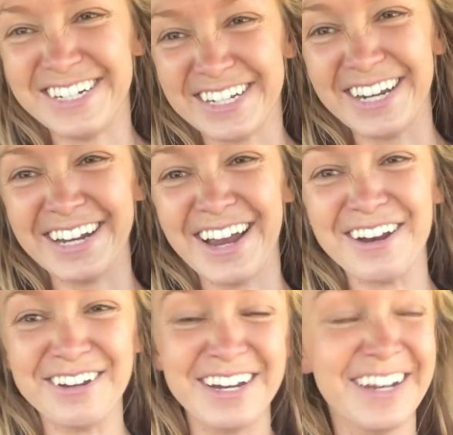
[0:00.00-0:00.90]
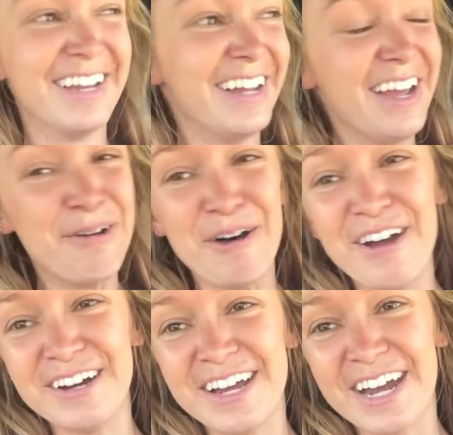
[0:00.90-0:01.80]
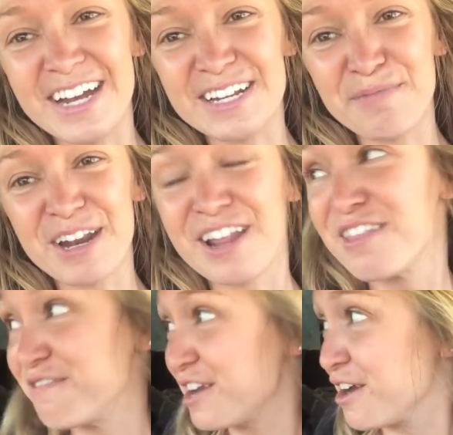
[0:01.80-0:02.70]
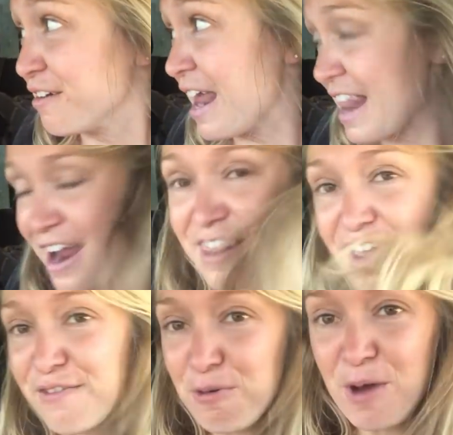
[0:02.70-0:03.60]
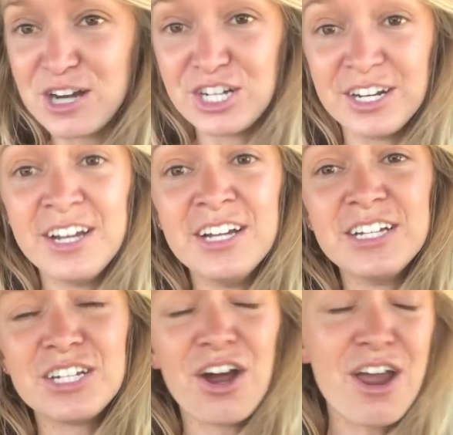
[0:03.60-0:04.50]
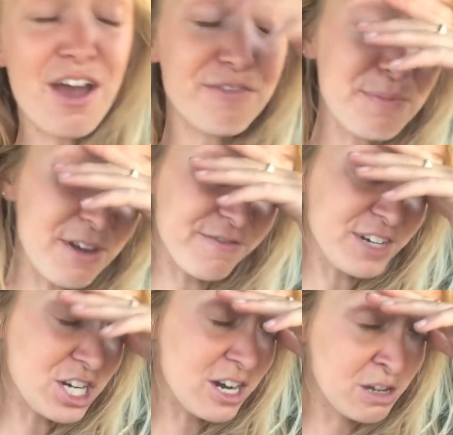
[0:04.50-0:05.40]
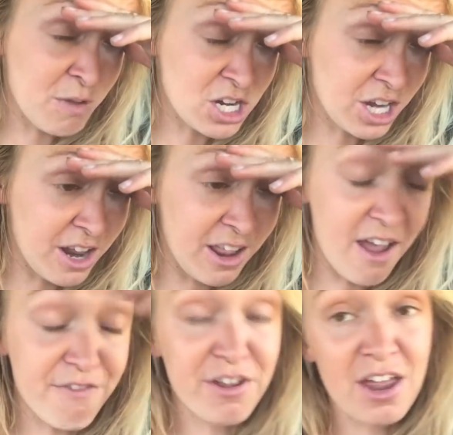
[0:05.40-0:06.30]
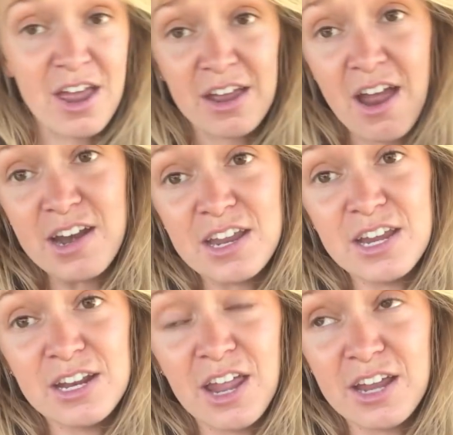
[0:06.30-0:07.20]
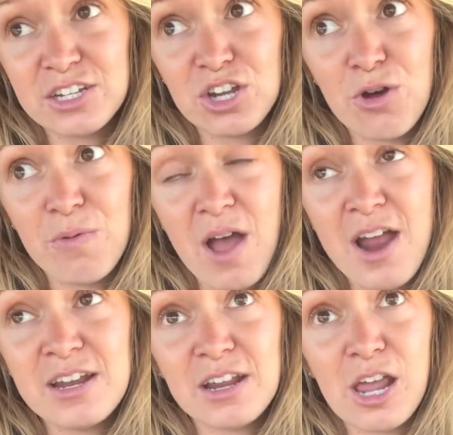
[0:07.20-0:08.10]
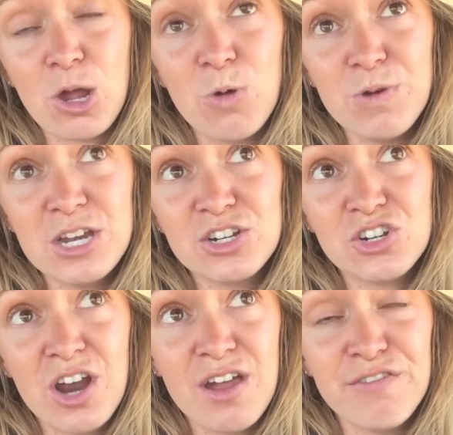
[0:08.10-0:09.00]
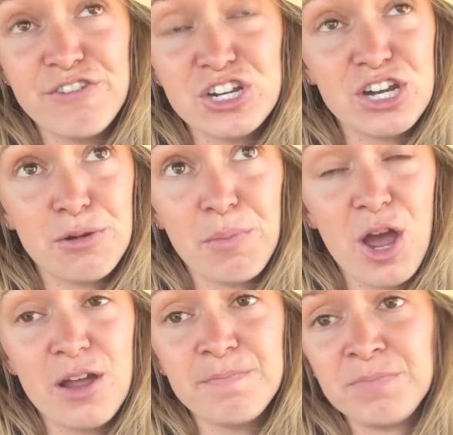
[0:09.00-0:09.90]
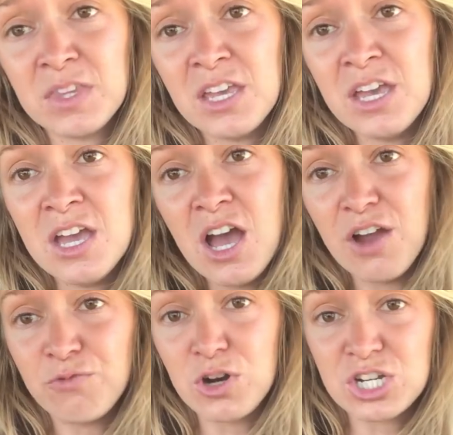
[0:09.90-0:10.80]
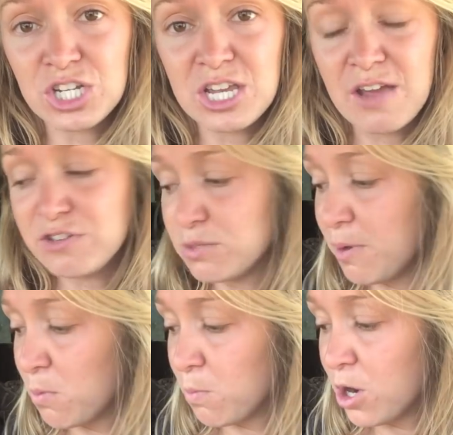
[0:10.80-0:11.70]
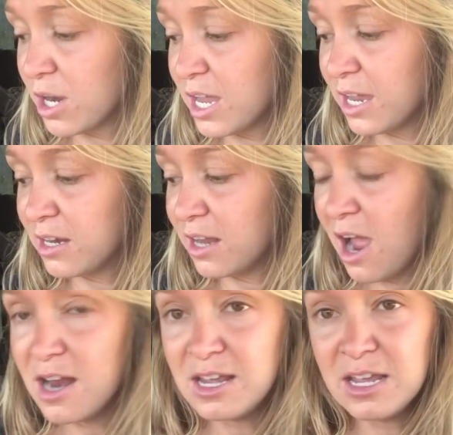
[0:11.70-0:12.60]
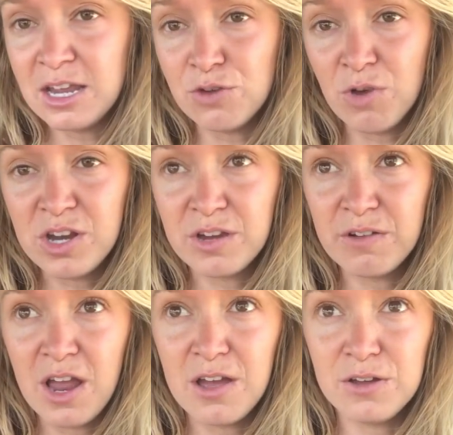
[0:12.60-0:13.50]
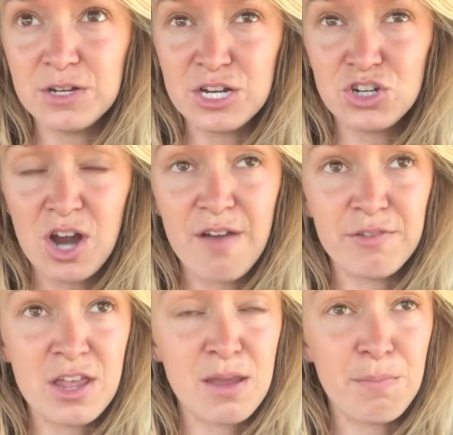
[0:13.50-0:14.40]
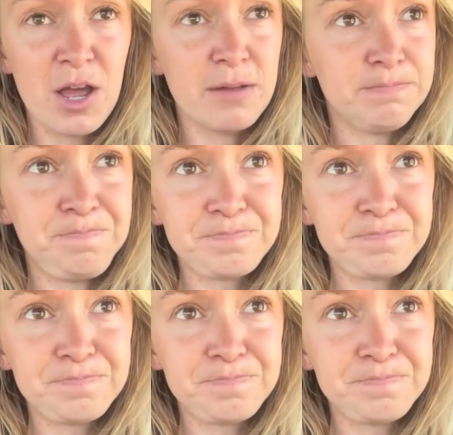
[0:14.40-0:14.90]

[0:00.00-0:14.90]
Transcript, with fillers: Just kidding, I know I did. Well, all right, guys, I'm gonna end the video right there. Thanks for watching. Sorry I haven't been fishing as much lately. I feel like I need like so, I need like a week straight of fishing, but unfortunately, I've just been working and guiding and running around and traveling, but